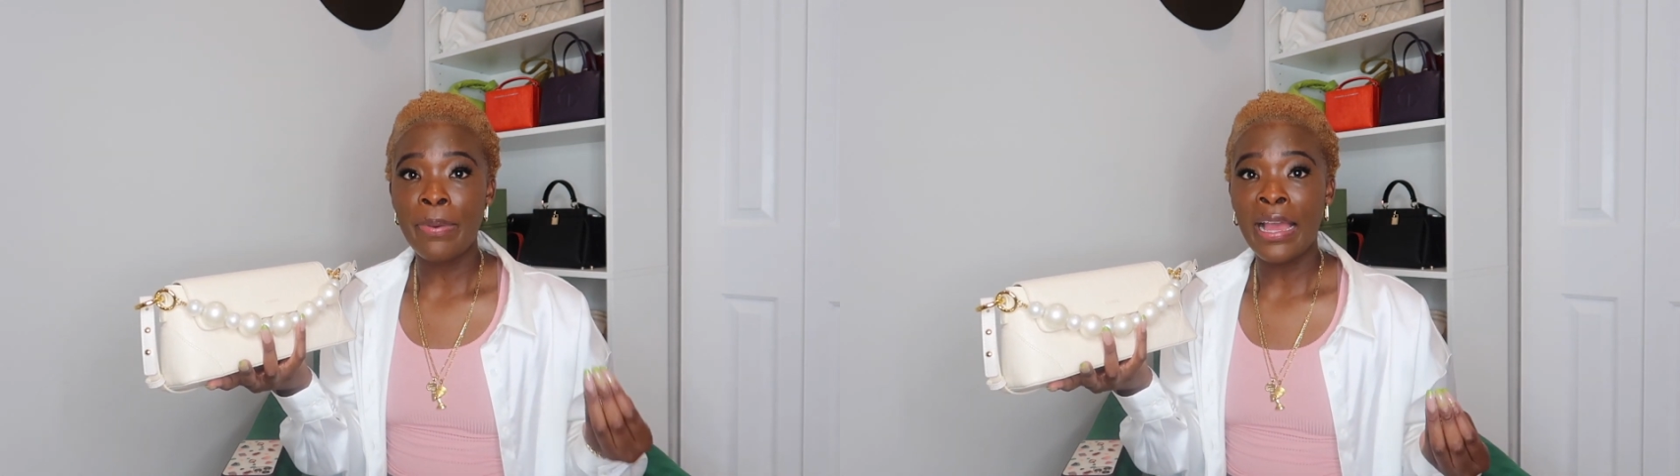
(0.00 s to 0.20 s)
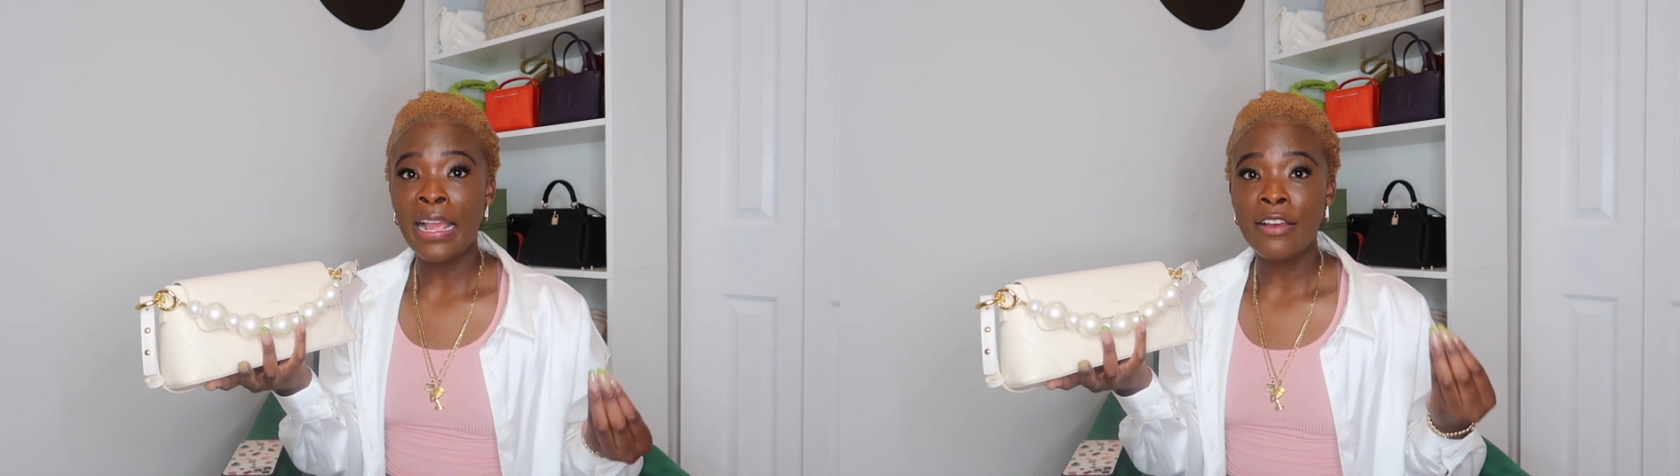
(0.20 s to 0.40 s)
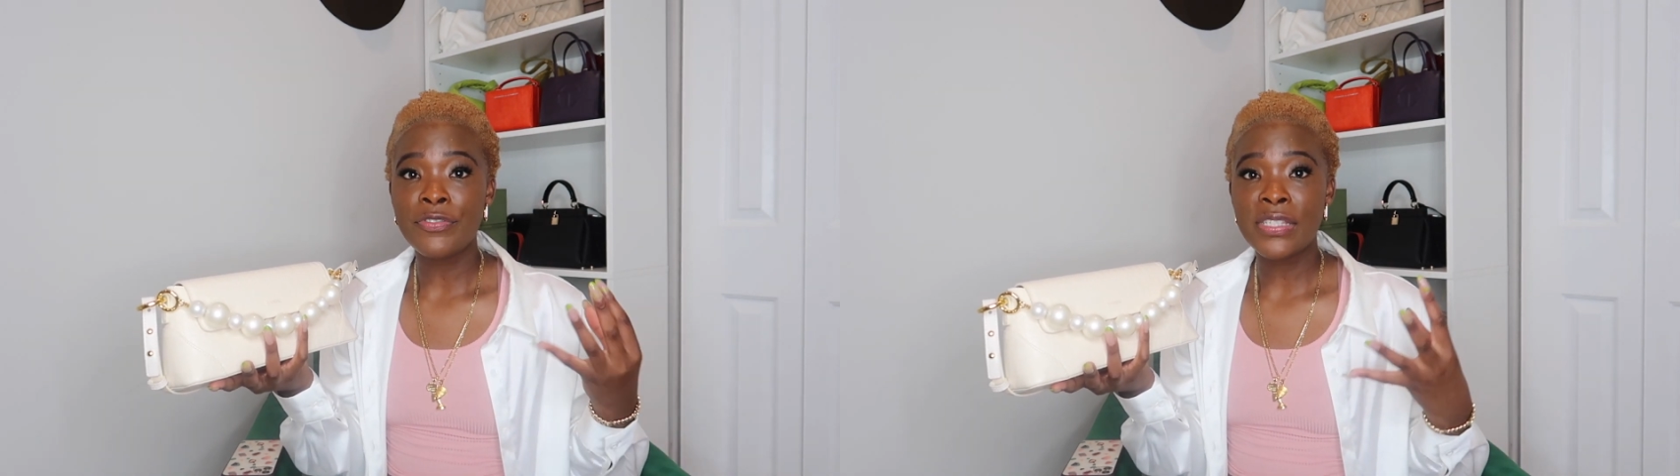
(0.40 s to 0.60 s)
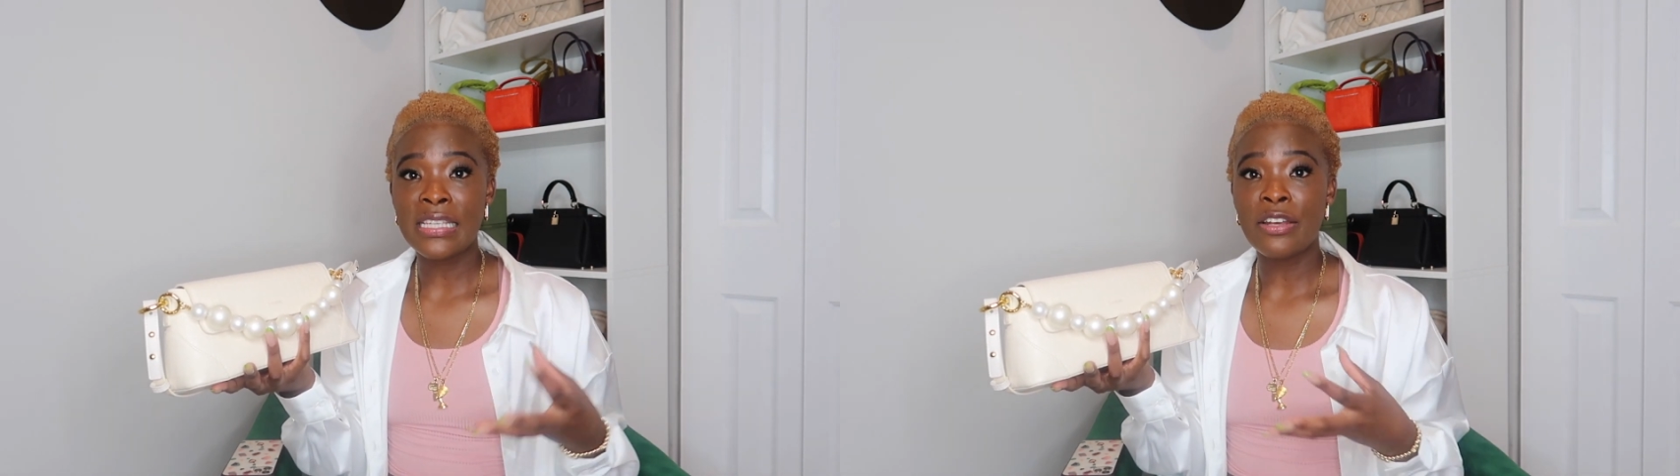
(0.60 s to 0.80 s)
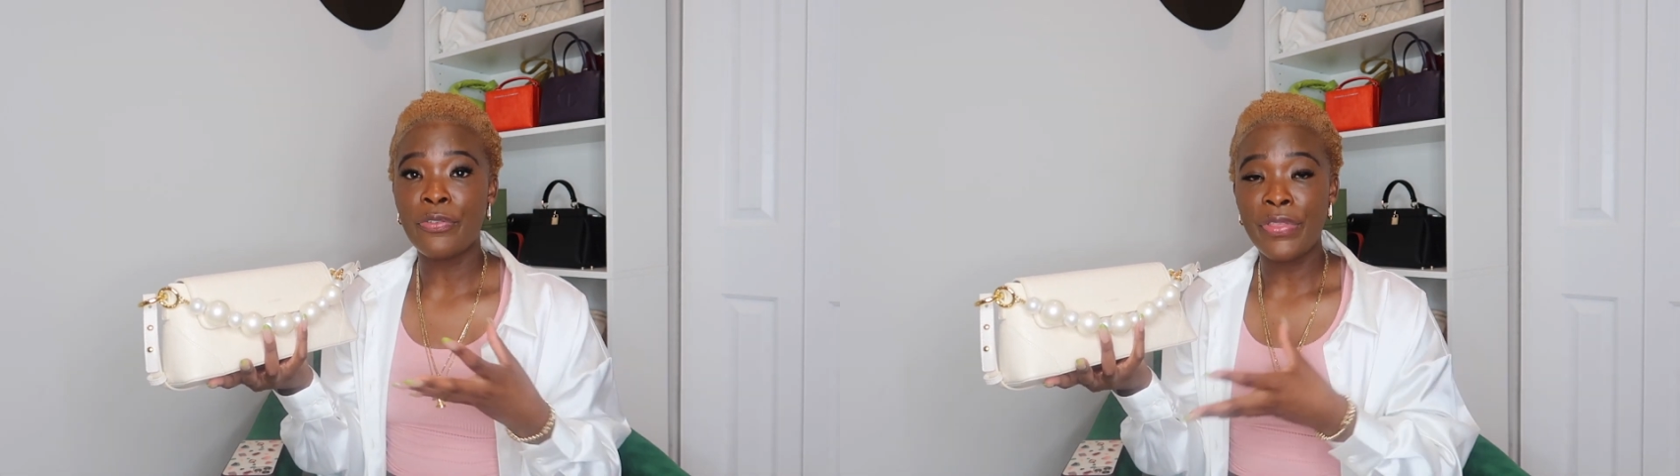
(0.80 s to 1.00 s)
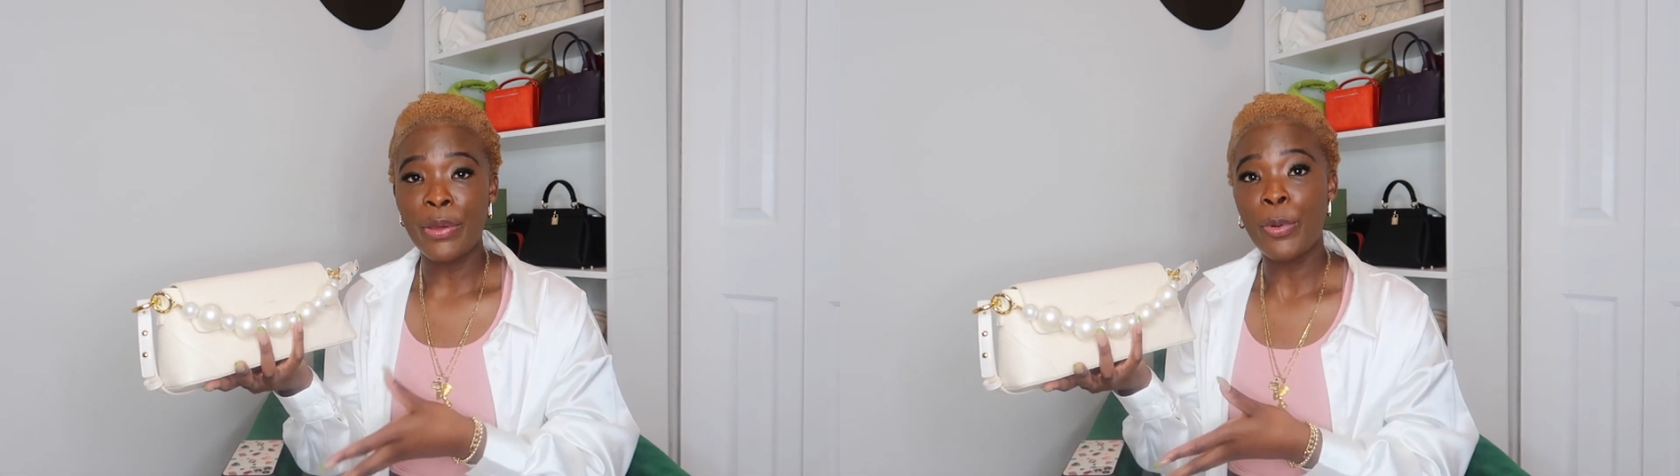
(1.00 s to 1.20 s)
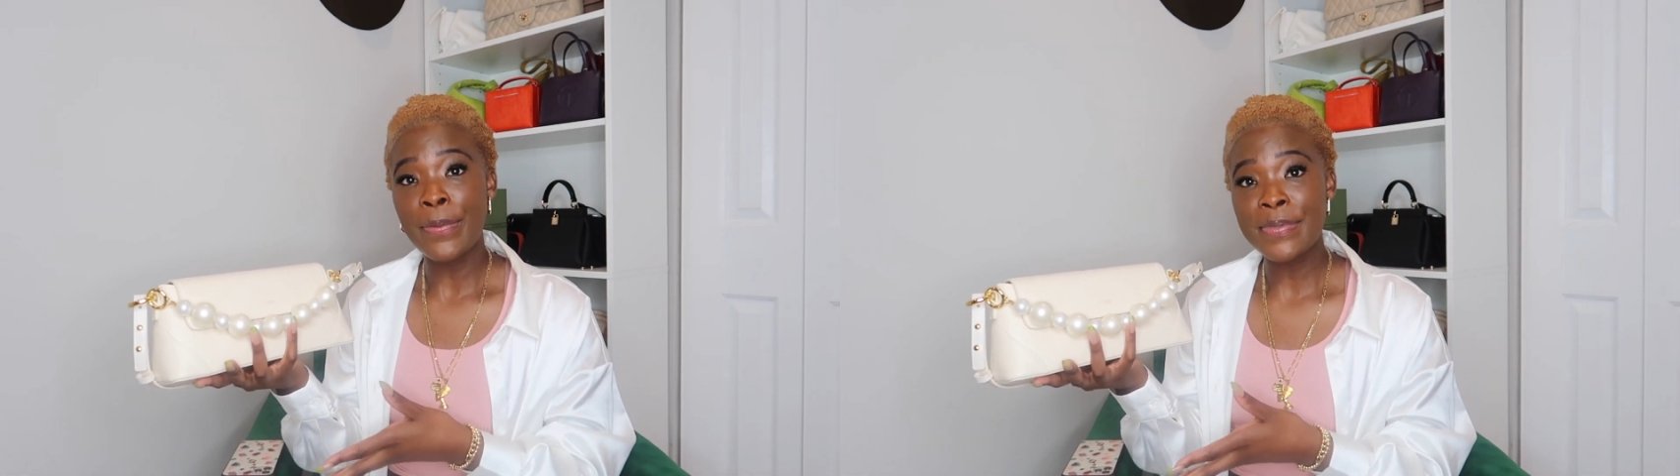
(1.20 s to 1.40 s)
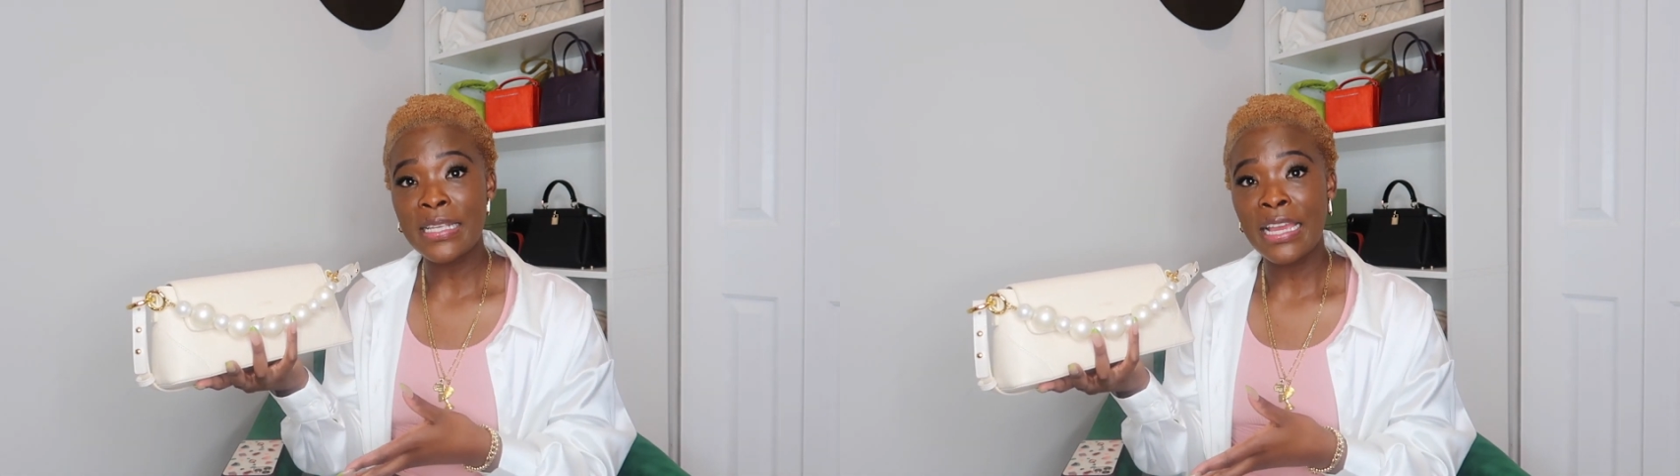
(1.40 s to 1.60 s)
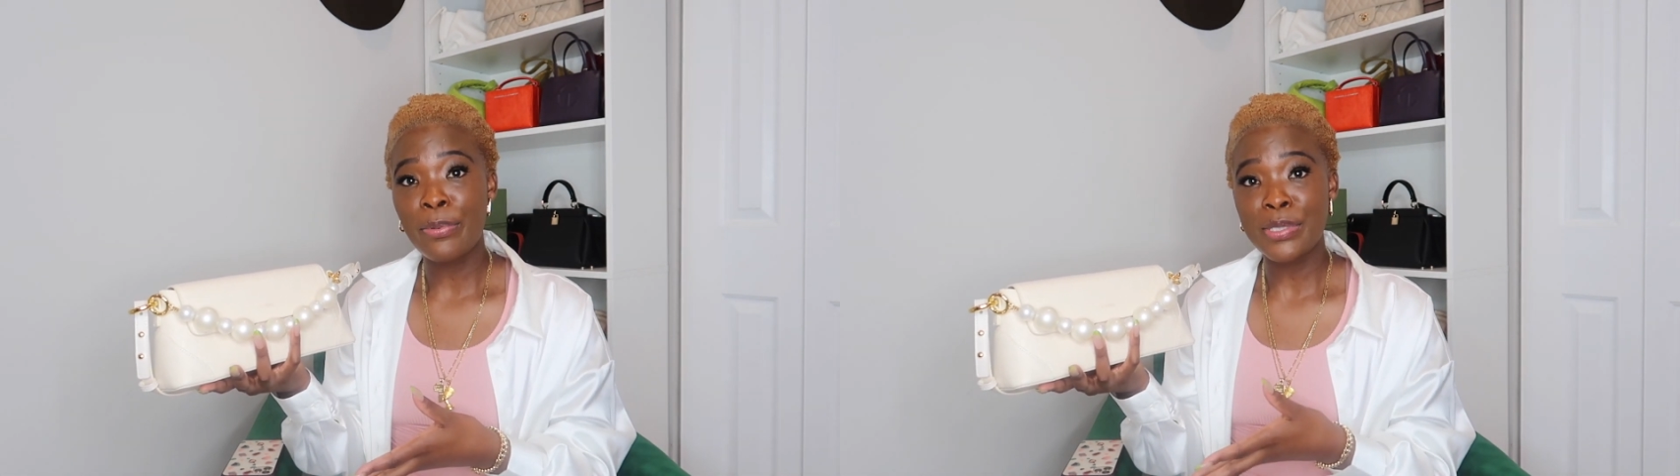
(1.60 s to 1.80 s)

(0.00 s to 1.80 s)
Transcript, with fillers: bag I've seen on their website